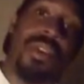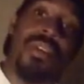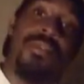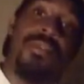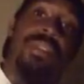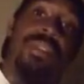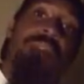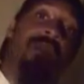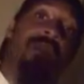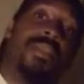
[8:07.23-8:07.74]
I
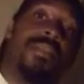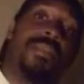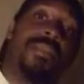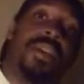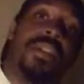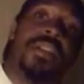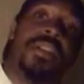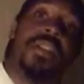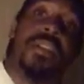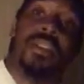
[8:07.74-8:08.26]
have like a rough
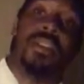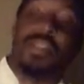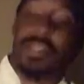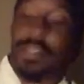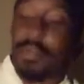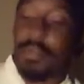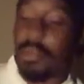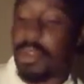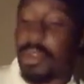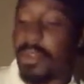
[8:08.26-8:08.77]
idea
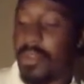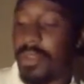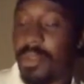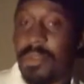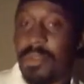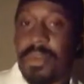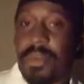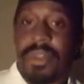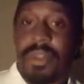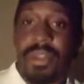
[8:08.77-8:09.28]
because I've been over
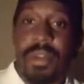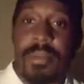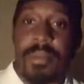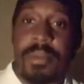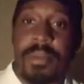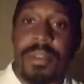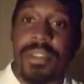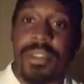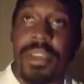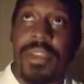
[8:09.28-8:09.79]
the book a
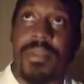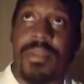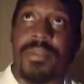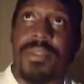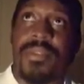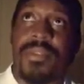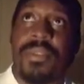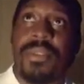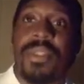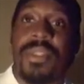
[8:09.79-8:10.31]

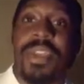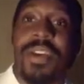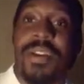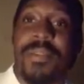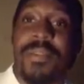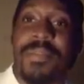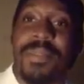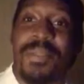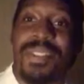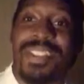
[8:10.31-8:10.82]
few
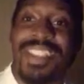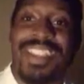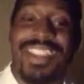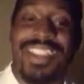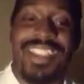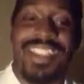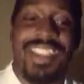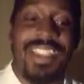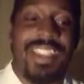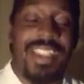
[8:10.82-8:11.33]
times.
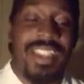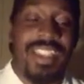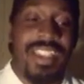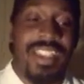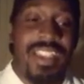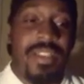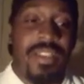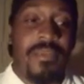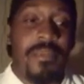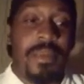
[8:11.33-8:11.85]

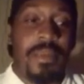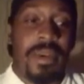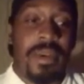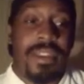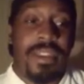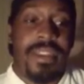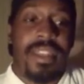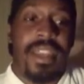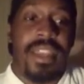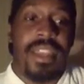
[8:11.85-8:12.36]

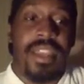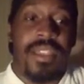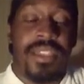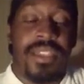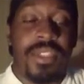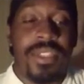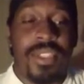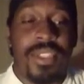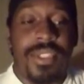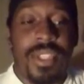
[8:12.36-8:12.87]
But I
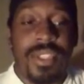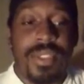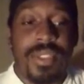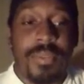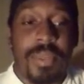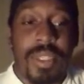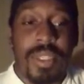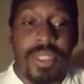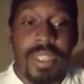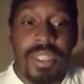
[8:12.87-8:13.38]
think they say
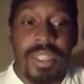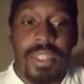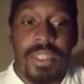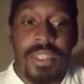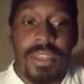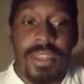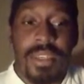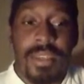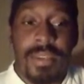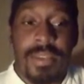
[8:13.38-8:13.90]
something
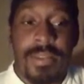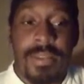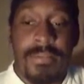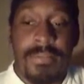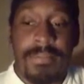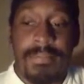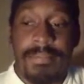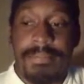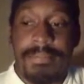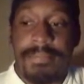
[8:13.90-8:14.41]
like,
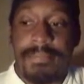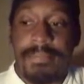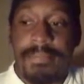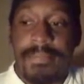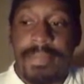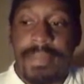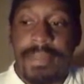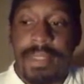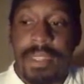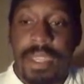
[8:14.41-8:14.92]
and
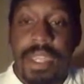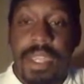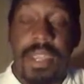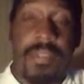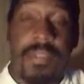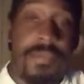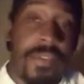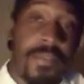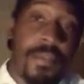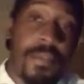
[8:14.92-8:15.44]

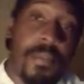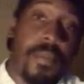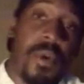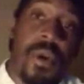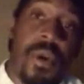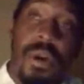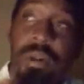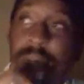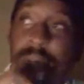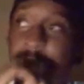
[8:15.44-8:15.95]
if I'm
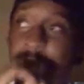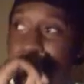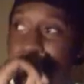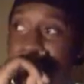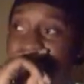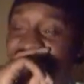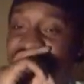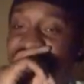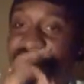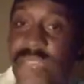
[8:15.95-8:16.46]
wrong, I'm going to
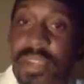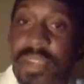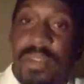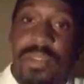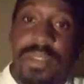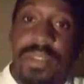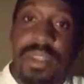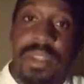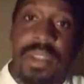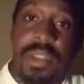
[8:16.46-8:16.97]
check it
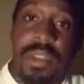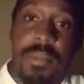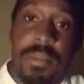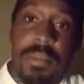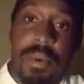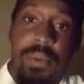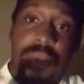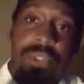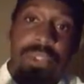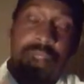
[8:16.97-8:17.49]
out and
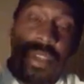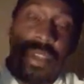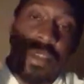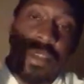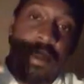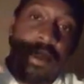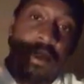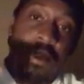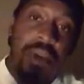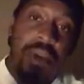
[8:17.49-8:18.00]
post
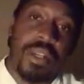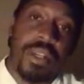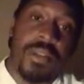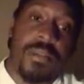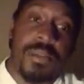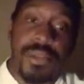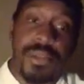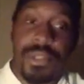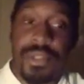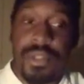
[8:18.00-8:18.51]
the correct
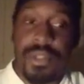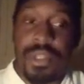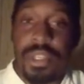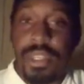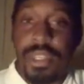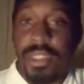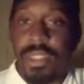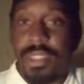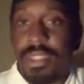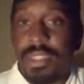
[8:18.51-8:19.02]
numbers
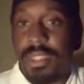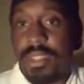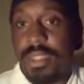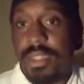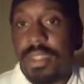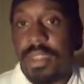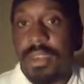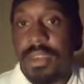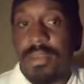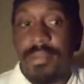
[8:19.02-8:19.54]
underneath
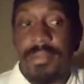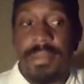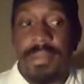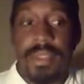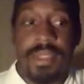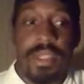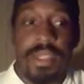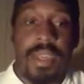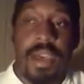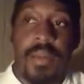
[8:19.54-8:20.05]

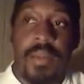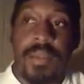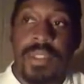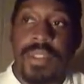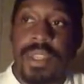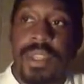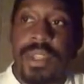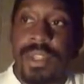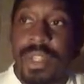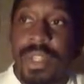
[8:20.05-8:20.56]
in the
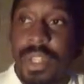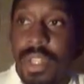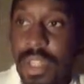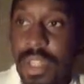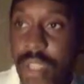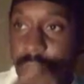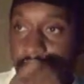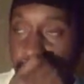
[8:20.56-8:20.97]
comment section.